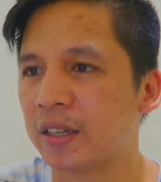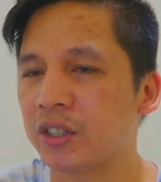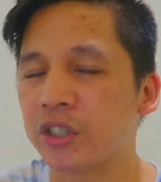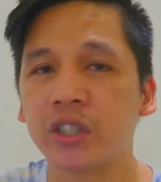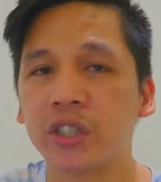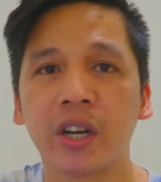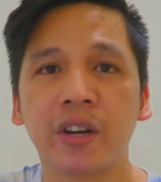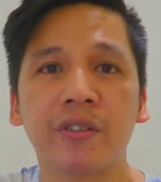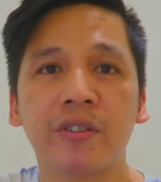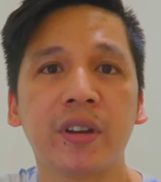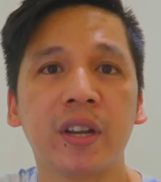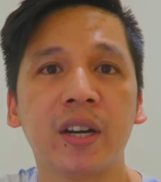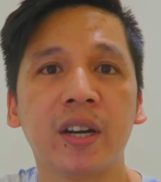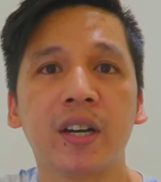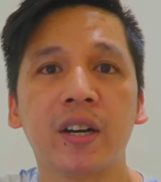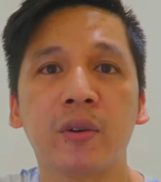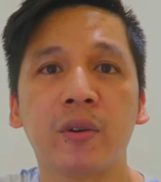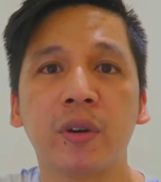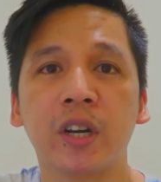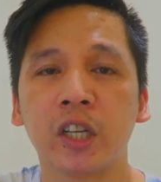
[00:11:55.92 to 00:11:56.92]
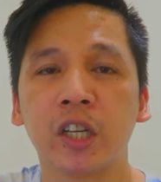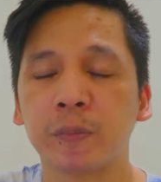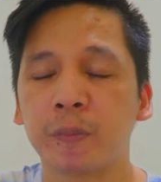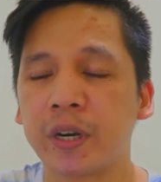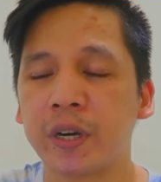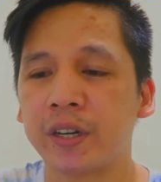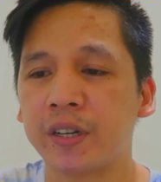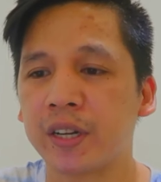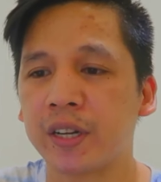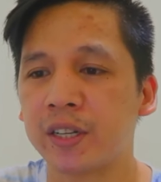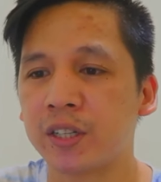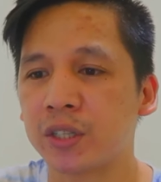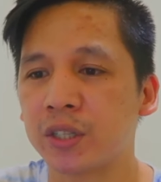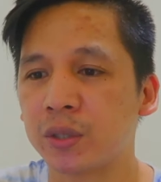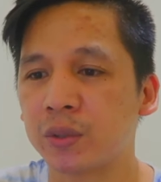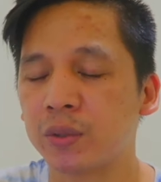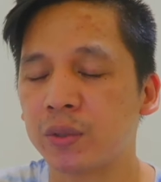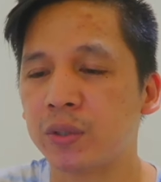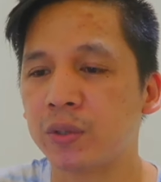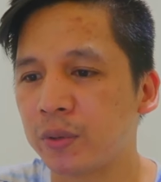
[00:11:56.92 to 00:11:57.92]
sharing her own experience.
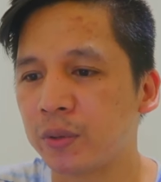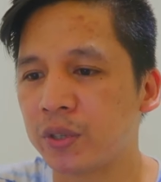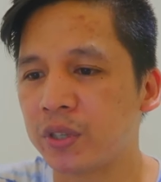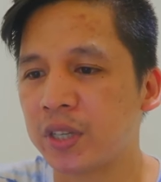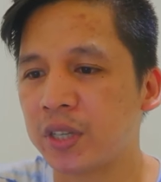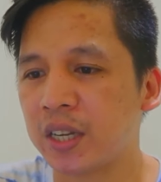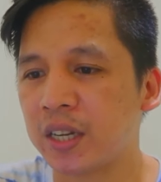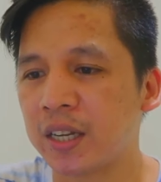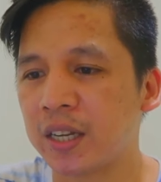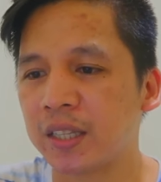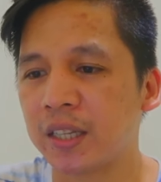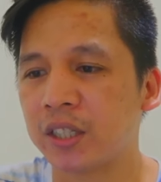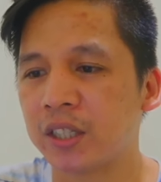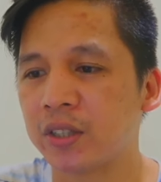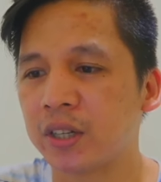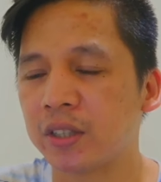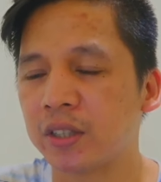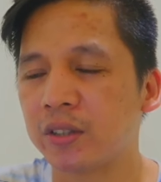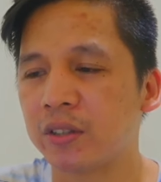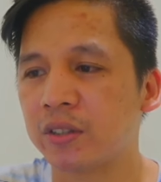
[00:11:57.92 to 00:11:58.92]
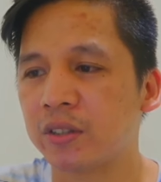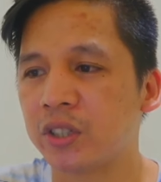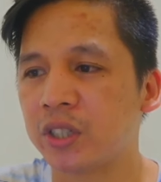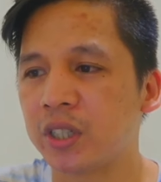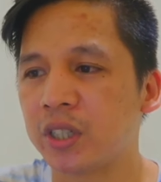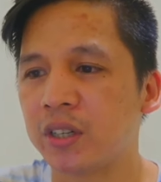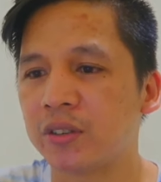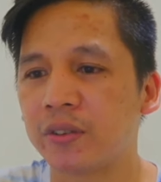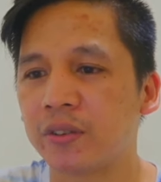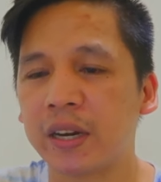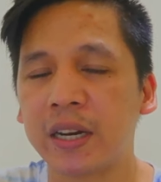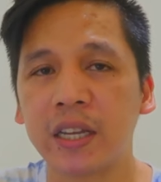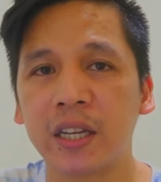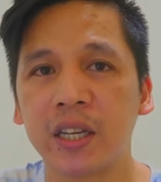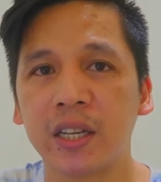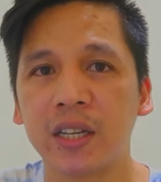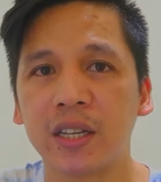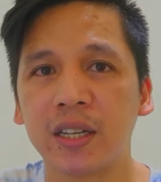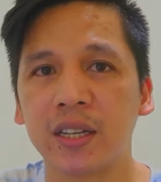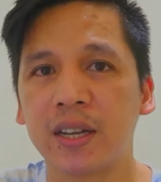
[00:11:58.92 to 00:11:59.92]
You could see that it's not
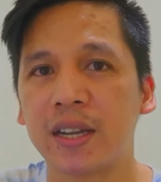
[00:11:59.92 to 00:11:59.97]
really